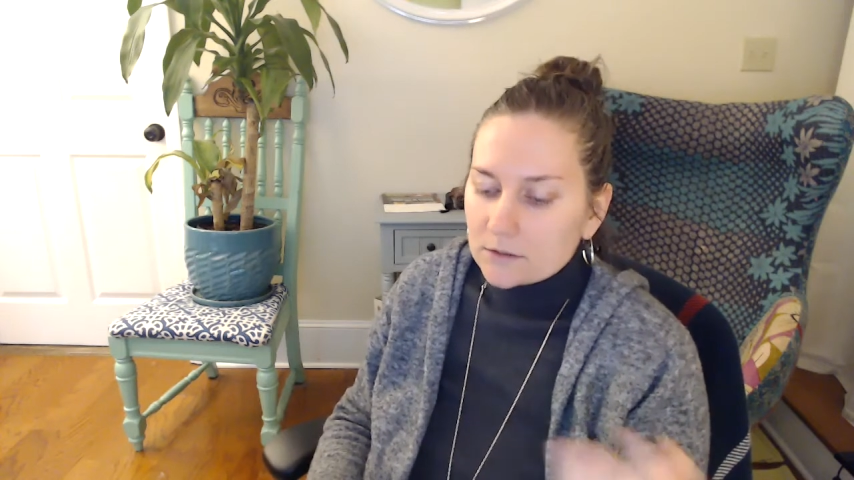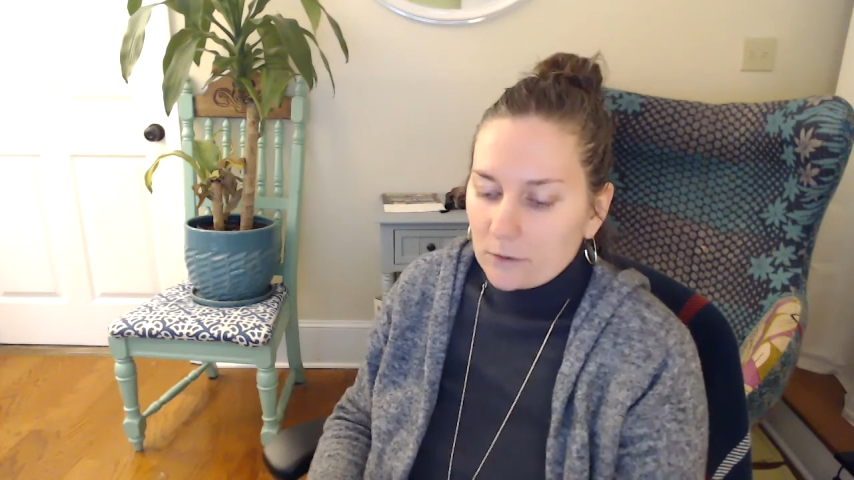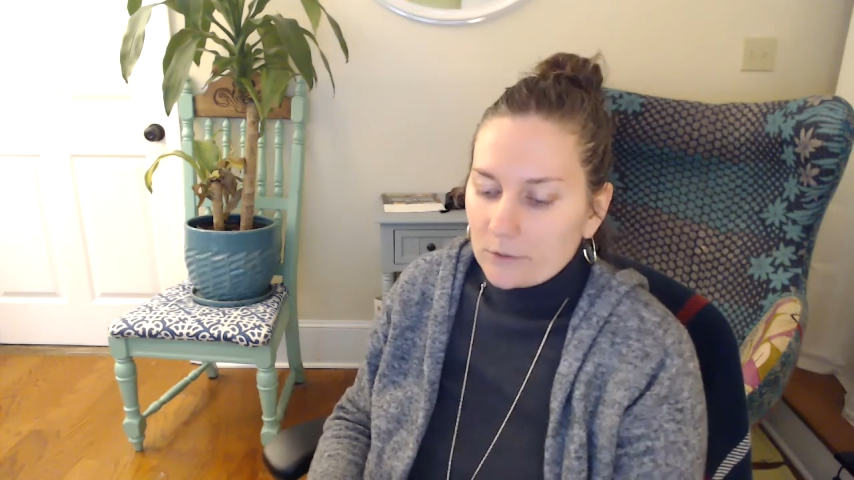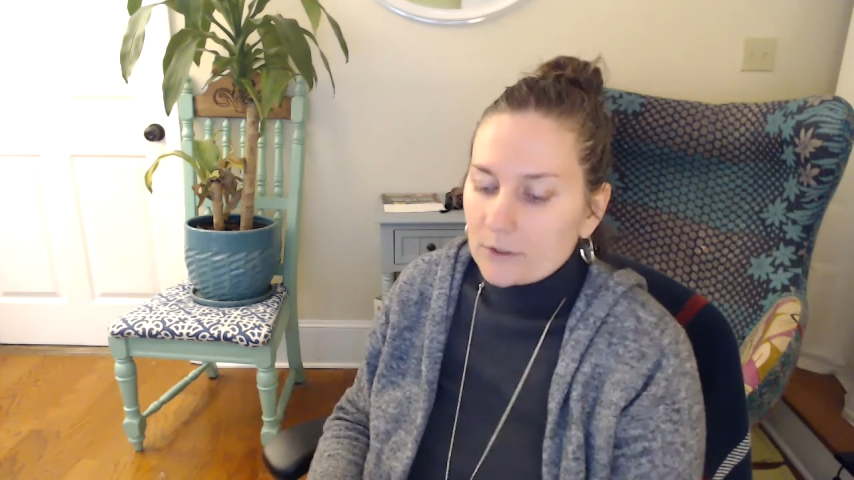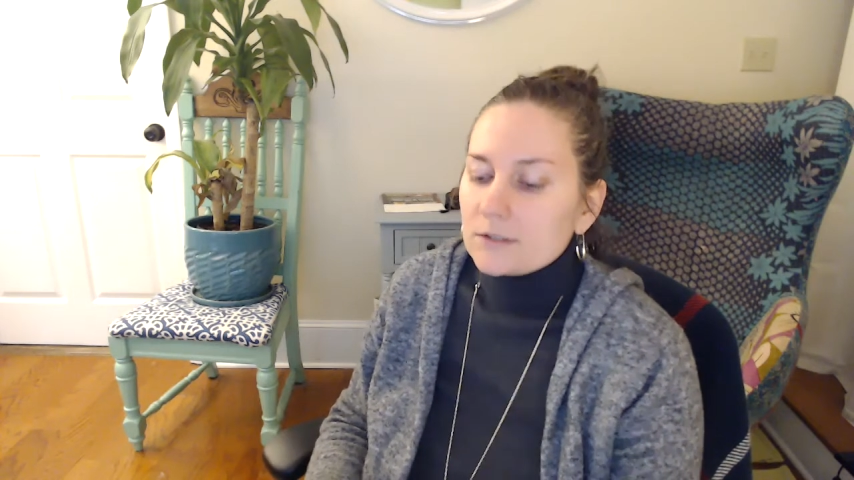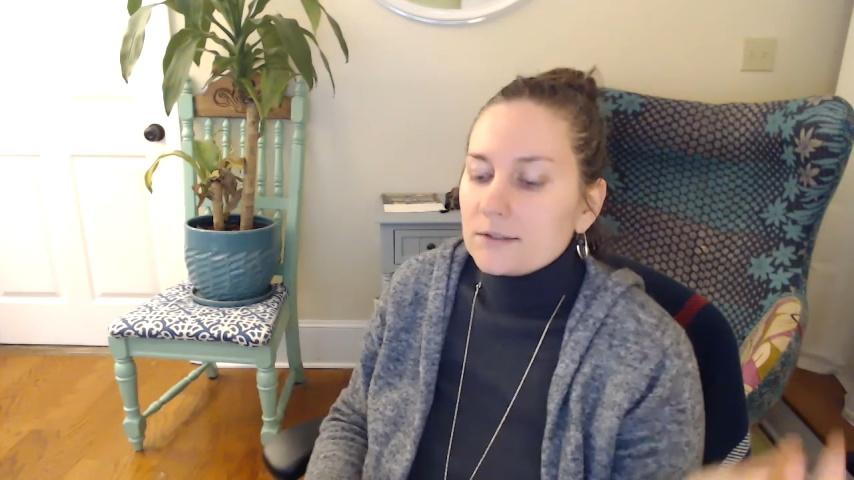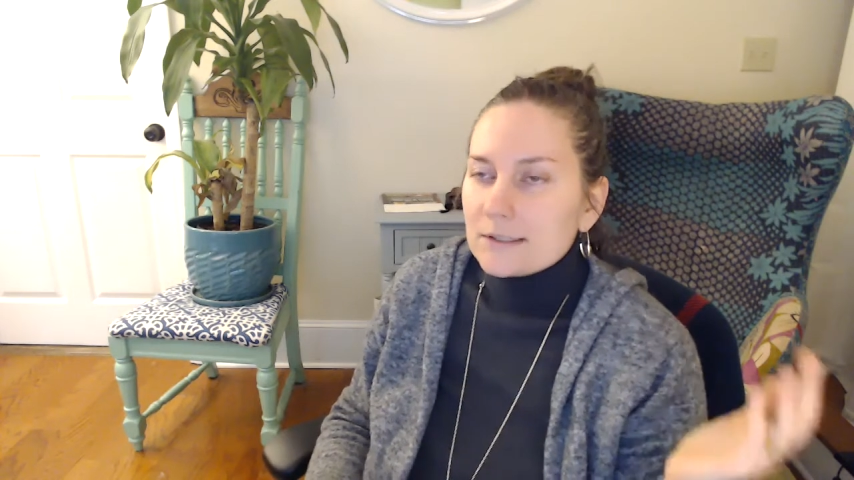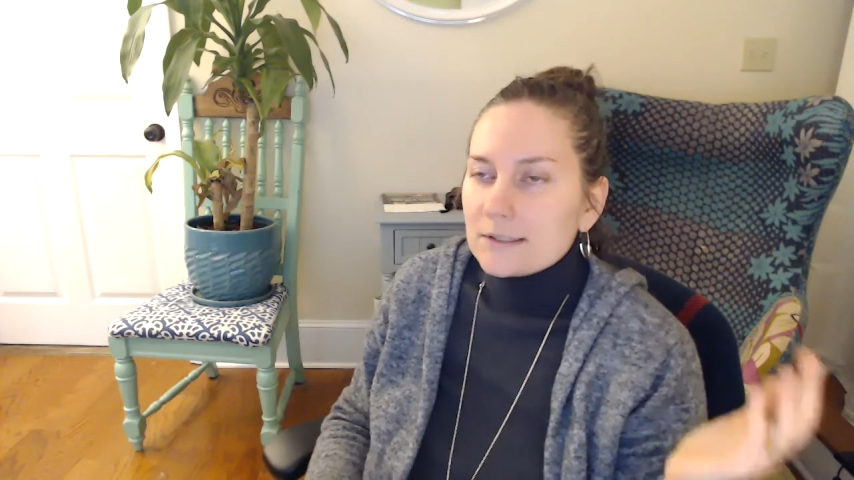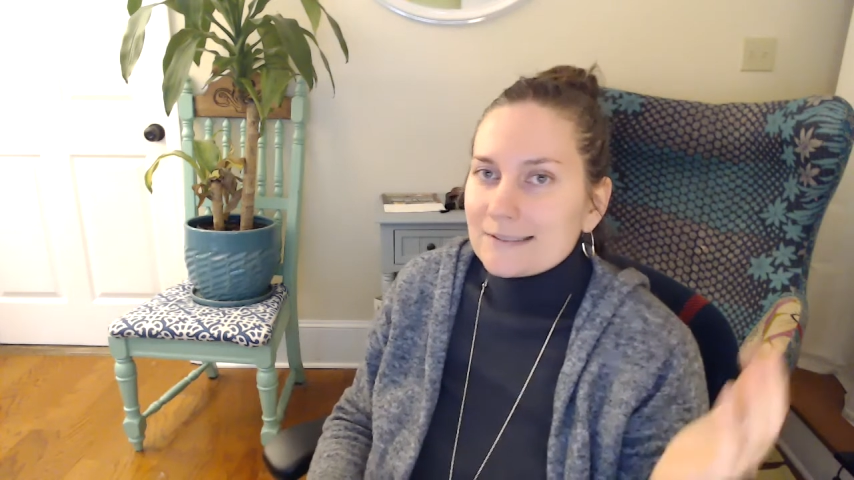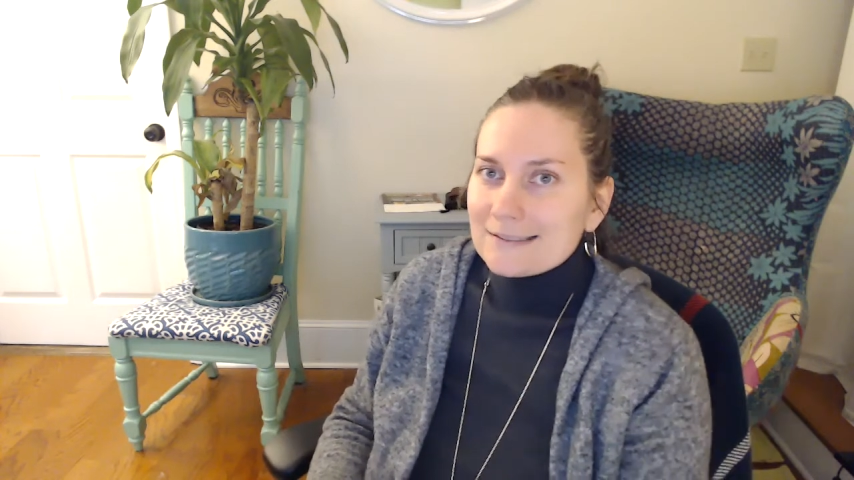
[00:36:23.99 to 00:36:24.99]
owner's
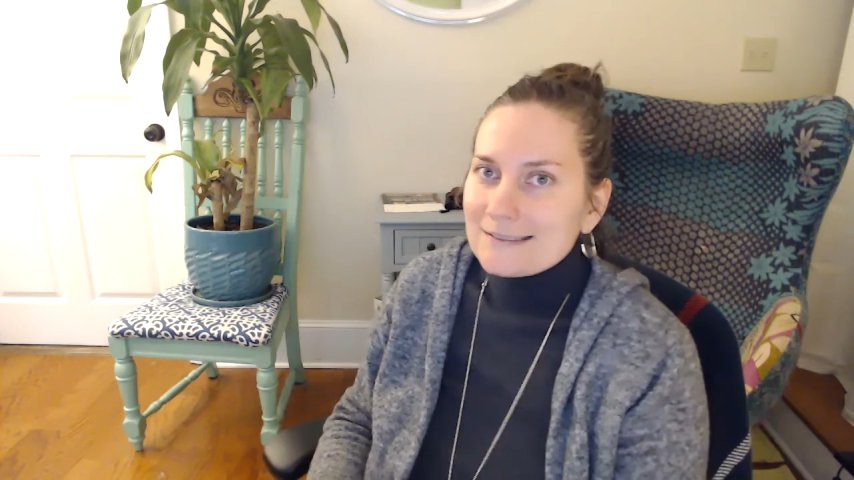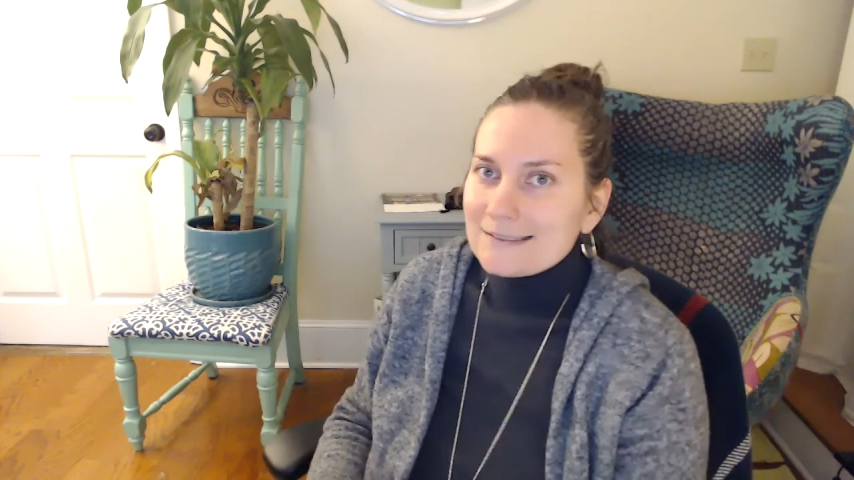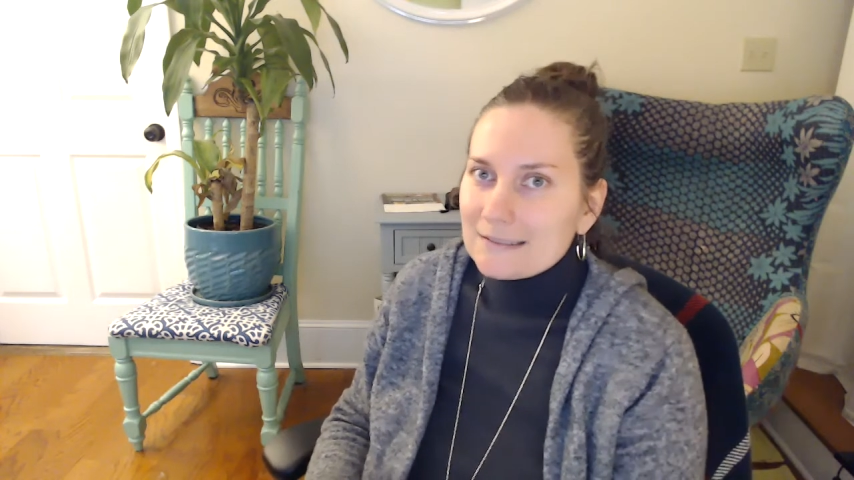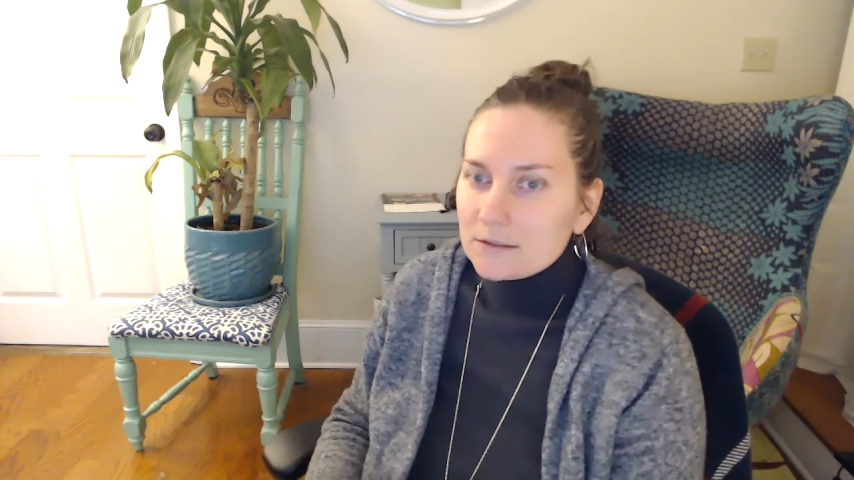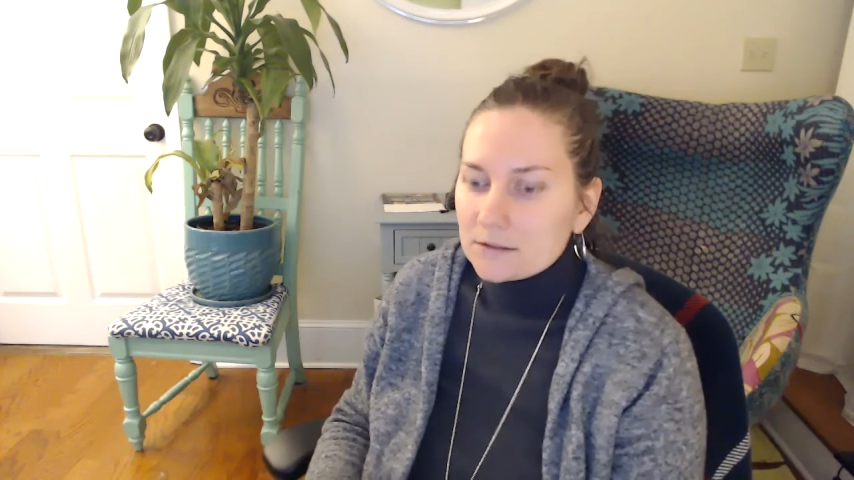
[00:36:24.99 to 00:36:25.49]
assistant.